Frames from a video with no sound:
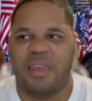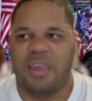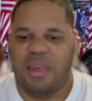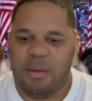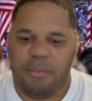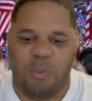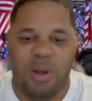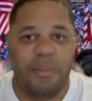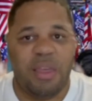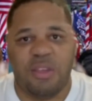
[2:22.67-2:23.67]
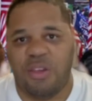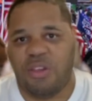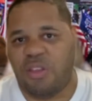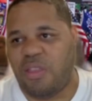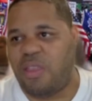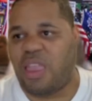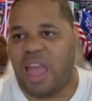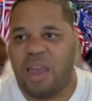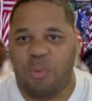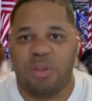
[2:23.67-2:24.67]
But one message that I
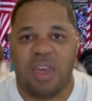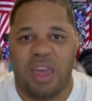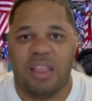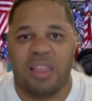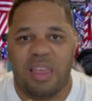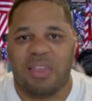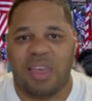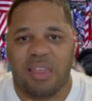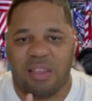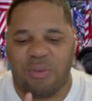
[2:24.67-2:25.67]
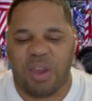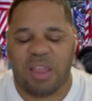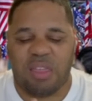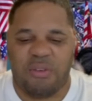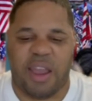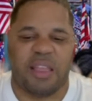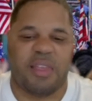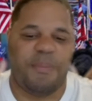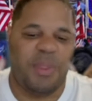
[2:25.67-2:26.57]
will take this as a direct threat.